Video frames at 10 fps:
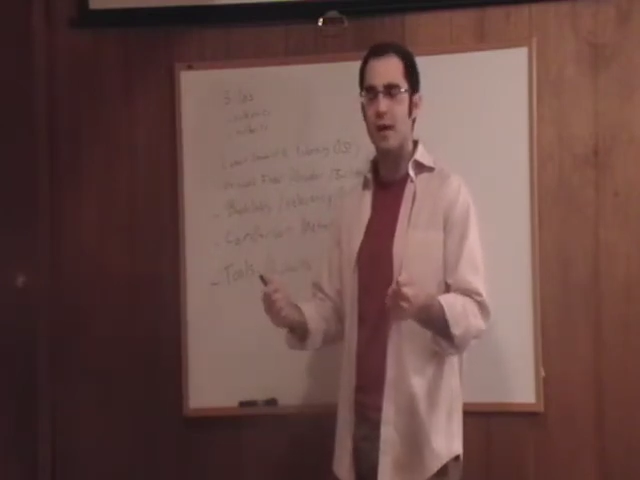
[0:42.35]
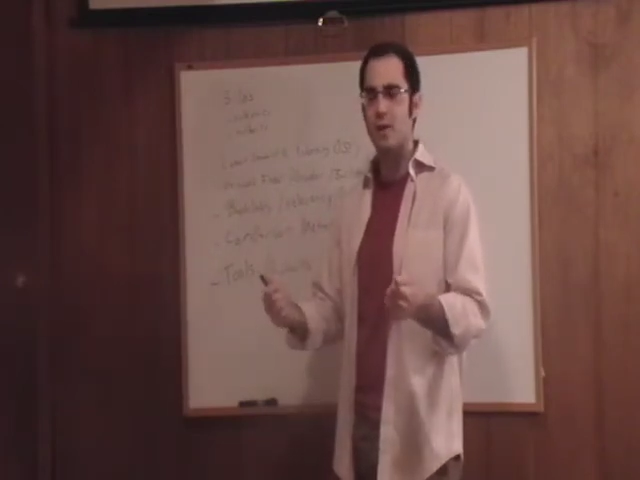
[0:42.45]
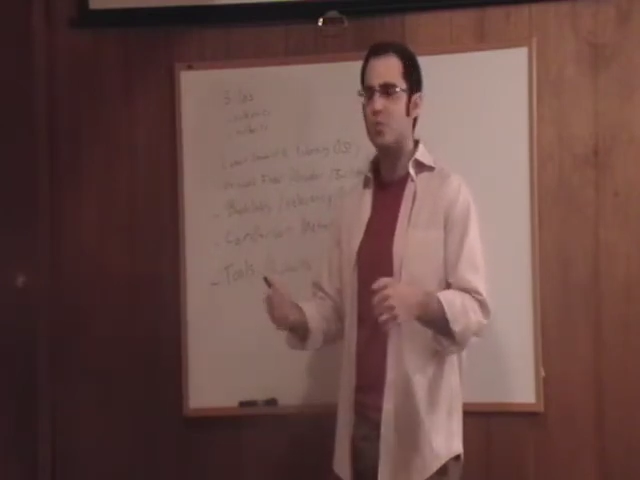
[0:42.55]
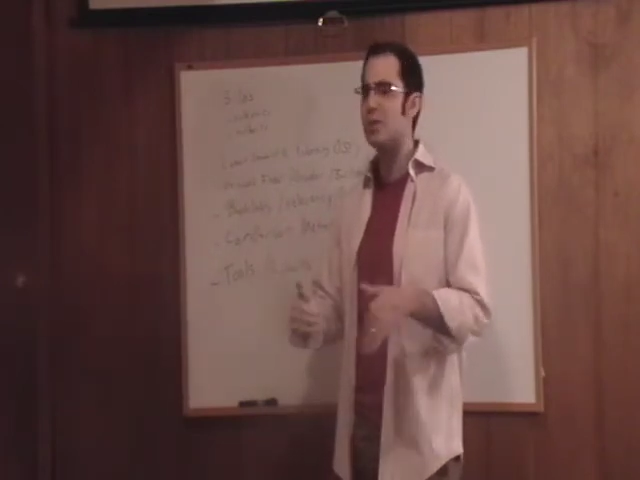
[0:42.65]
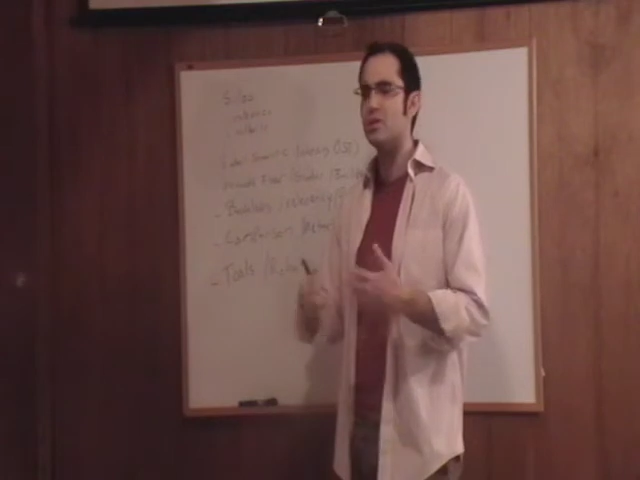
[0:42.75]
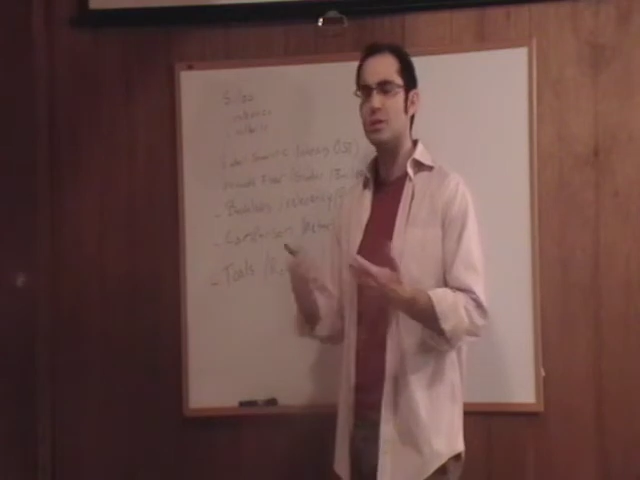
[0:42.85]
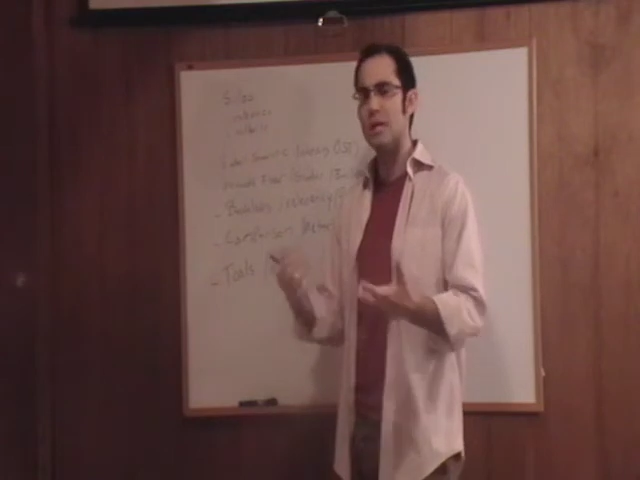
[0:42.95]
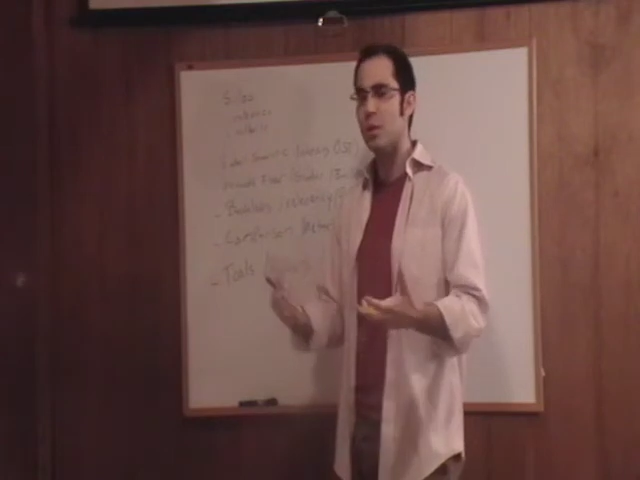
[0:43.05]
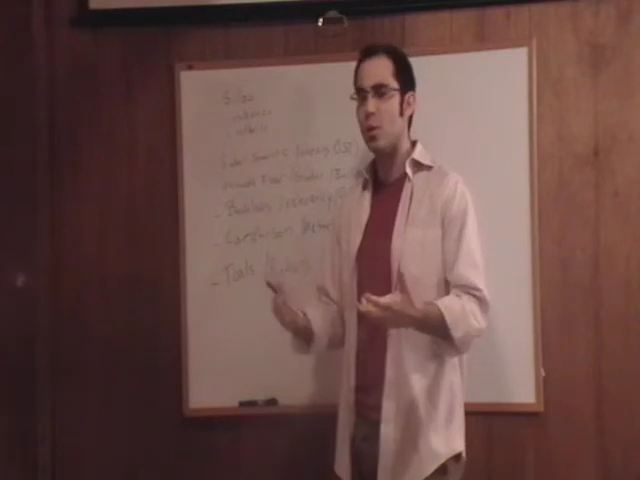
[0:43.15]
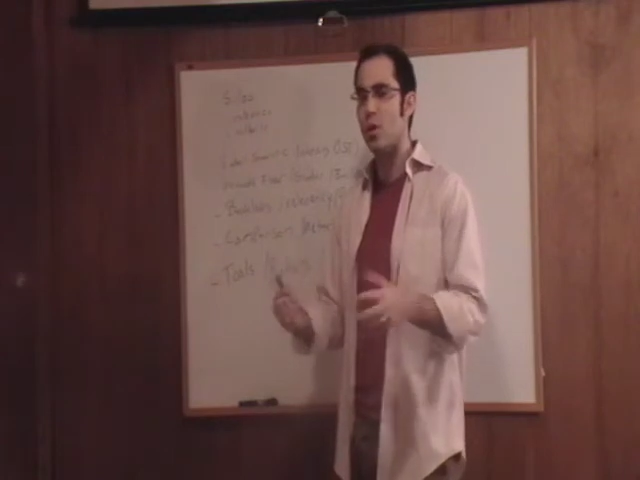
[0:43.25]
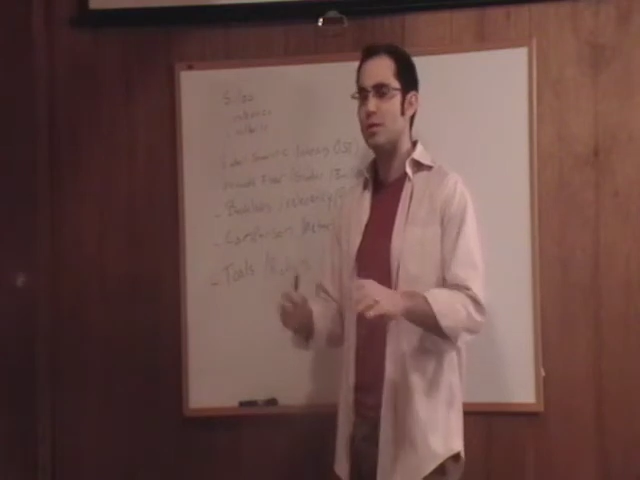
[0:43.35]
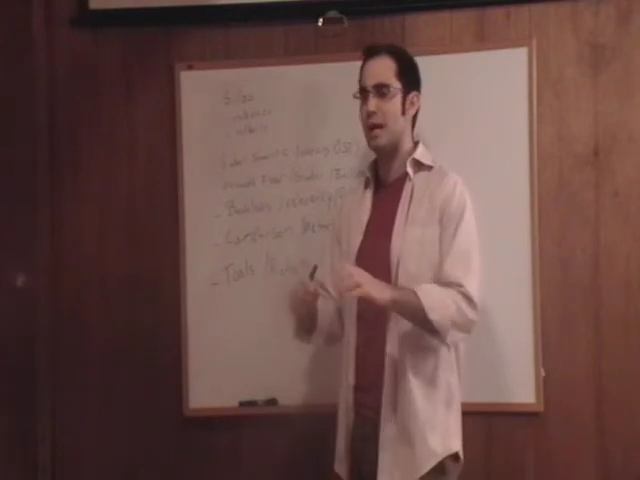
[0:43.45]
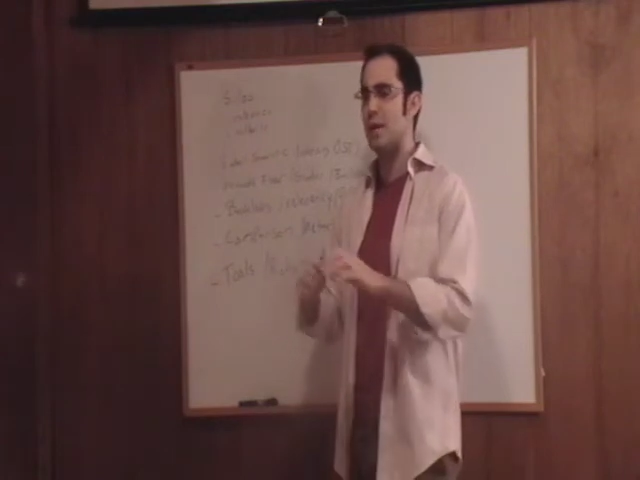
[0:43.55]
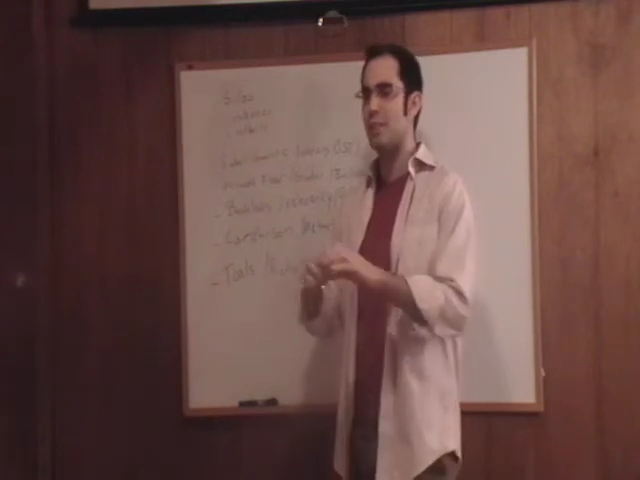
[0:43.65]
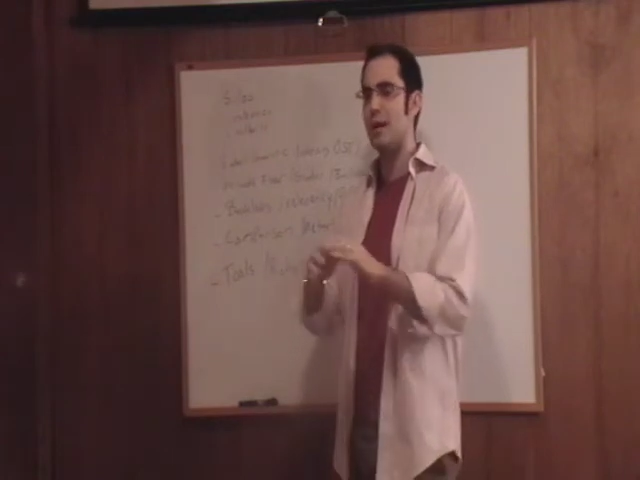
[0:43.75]
It's really just keywords
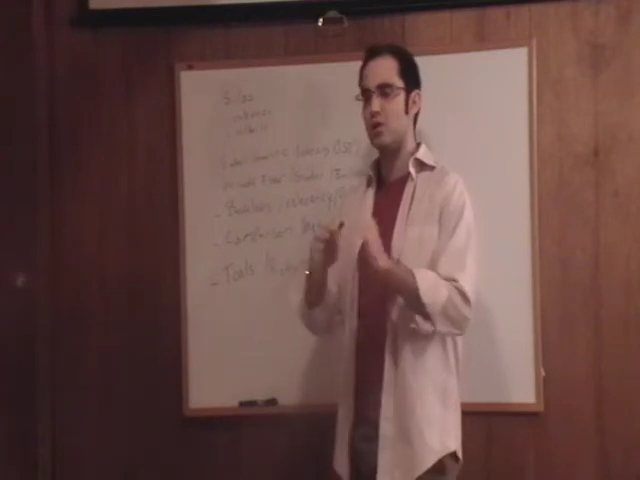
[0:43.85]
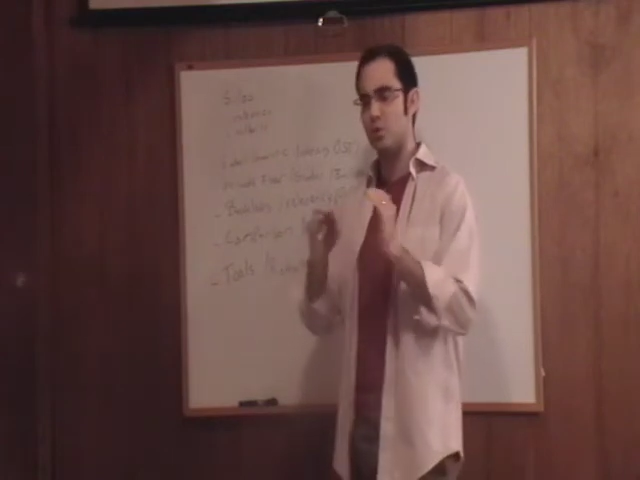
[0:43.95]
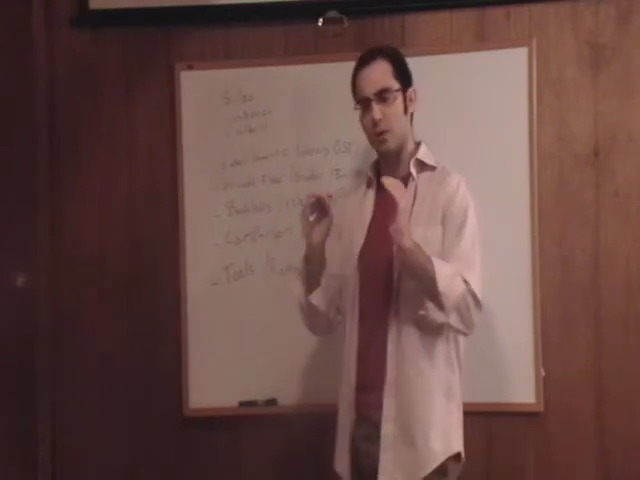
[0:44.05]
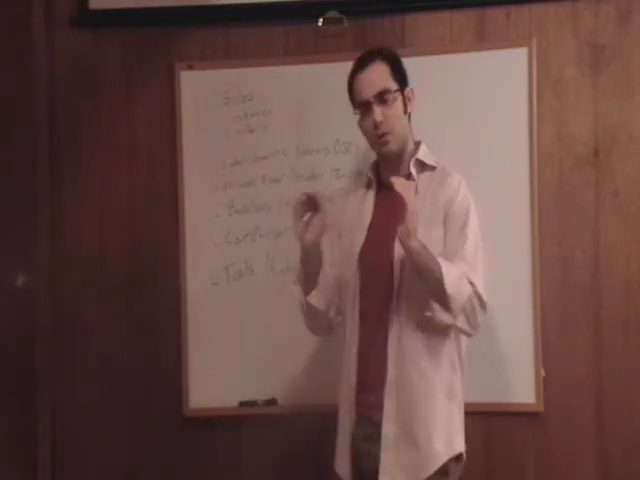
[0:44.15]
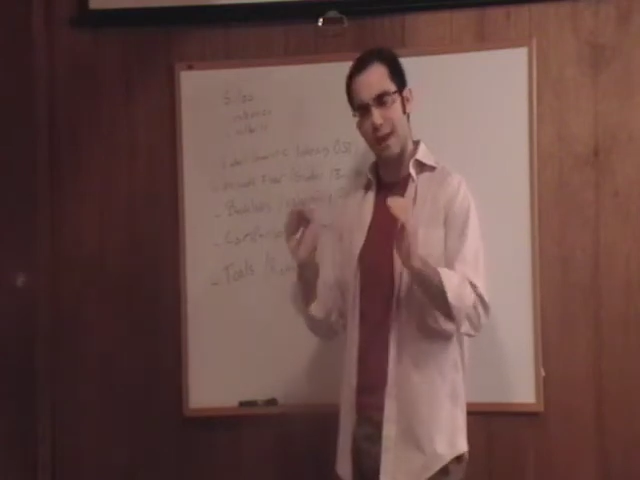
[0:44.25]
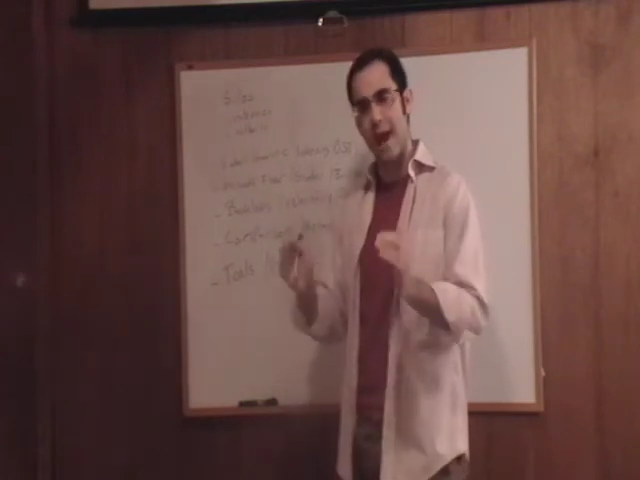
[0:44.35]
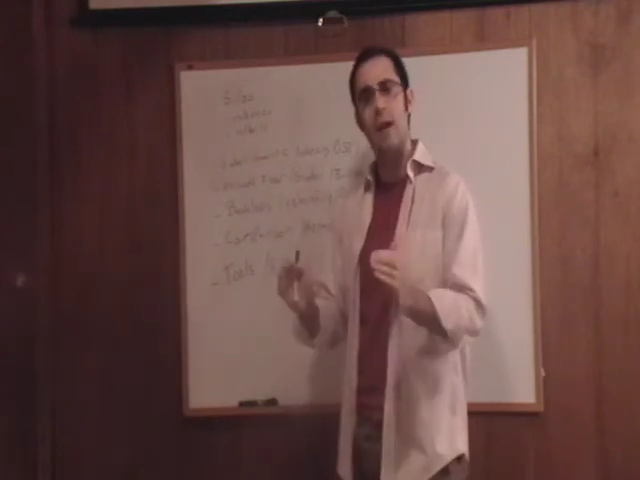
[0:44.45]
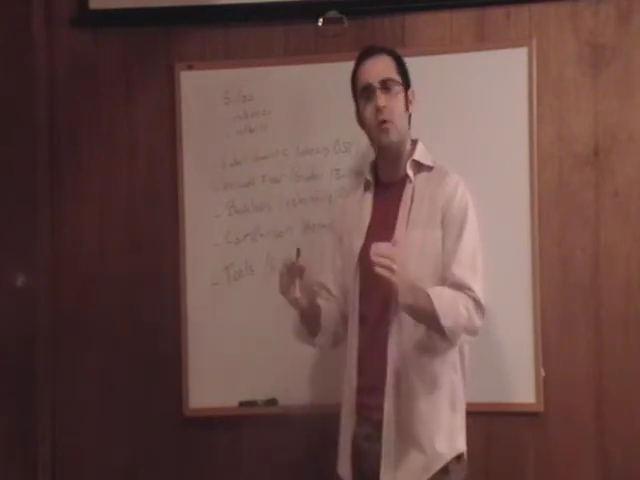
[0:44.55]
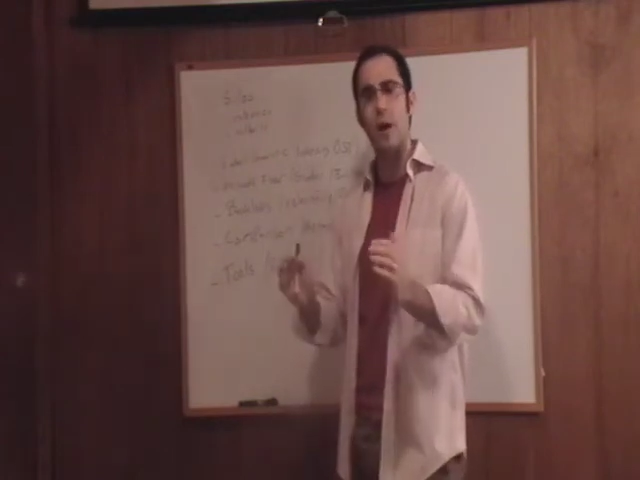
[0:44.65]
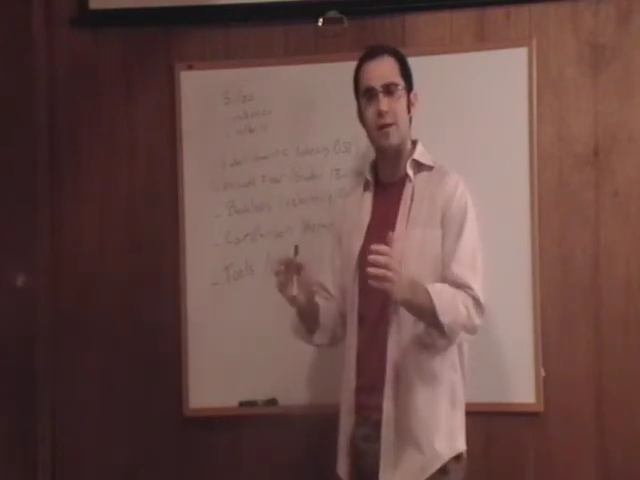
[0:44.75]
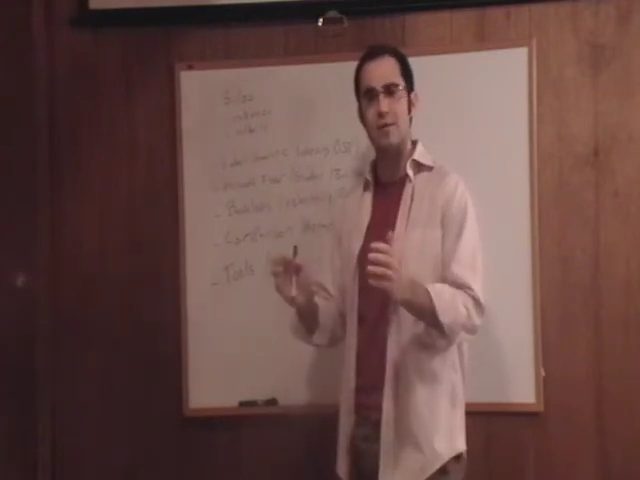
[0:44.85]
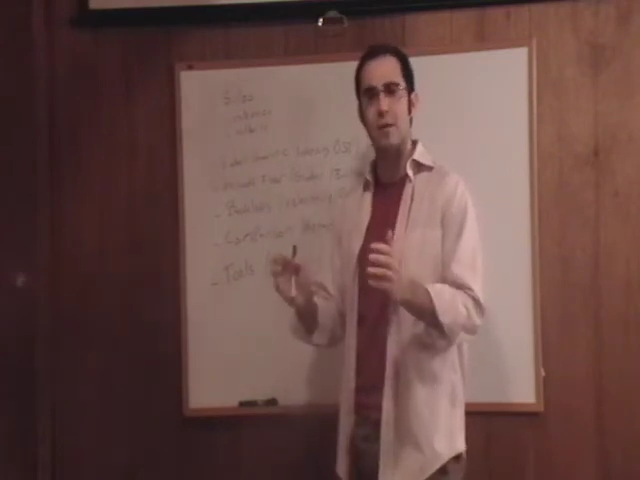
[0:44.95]
and making sure that you're categorizing